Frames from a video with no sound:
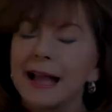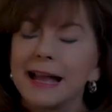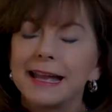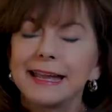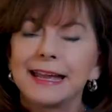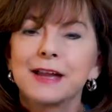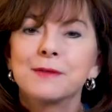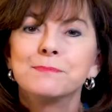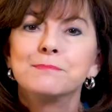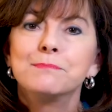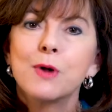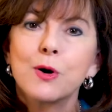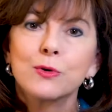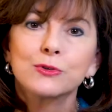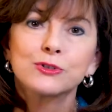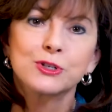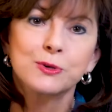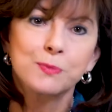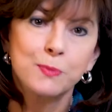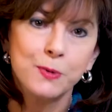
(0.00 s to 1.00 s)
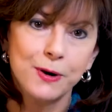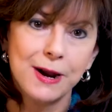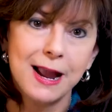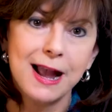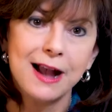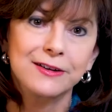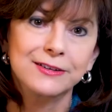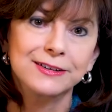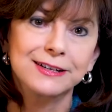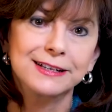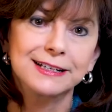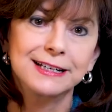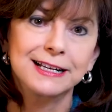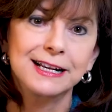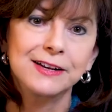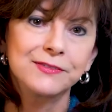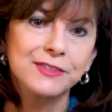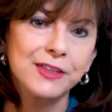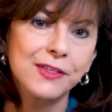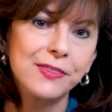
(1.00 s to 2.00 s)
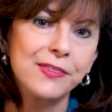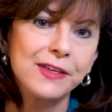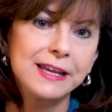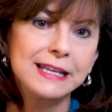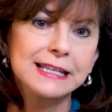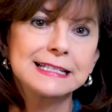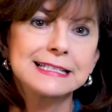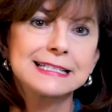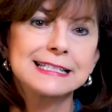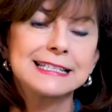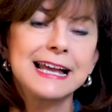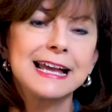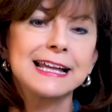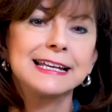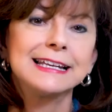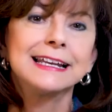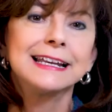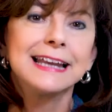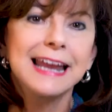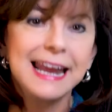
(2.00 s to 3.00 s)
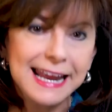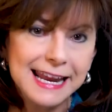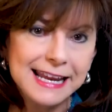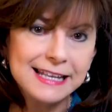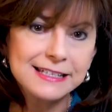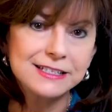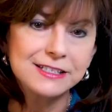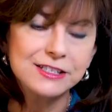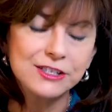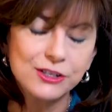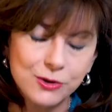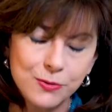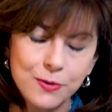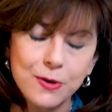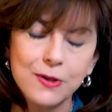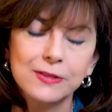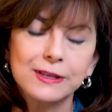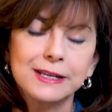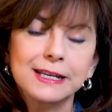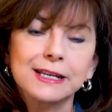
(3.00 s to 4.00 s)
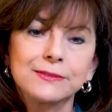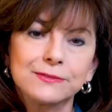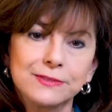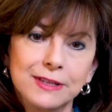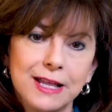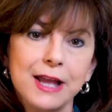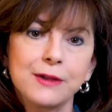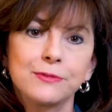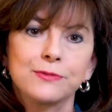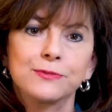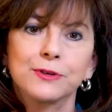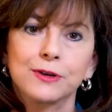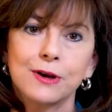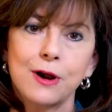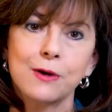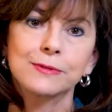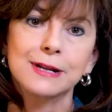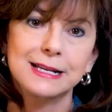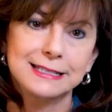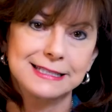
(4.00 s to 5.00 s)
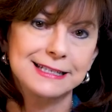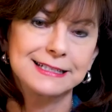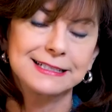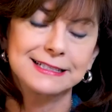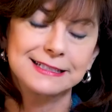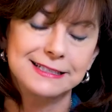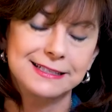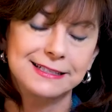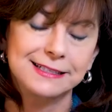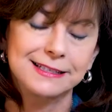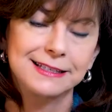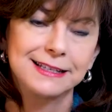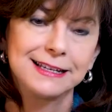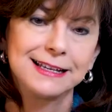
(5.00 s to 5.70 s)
I am most proud of the things that enhance the quality of life for our residents.